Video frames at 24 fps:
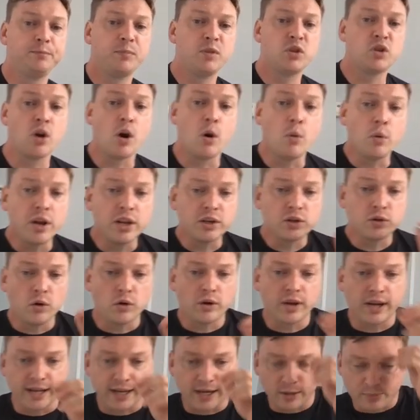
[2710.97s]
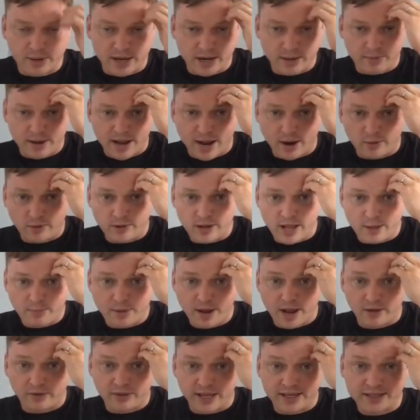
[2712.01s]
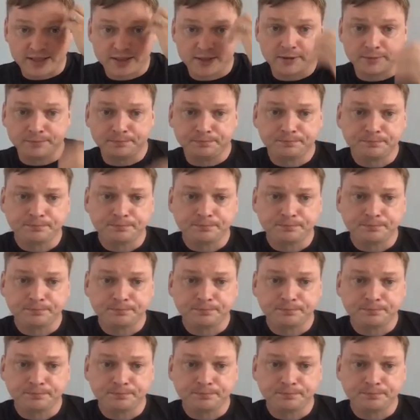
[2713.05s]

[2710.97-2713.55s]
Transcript: So I want to talk a little bit about this.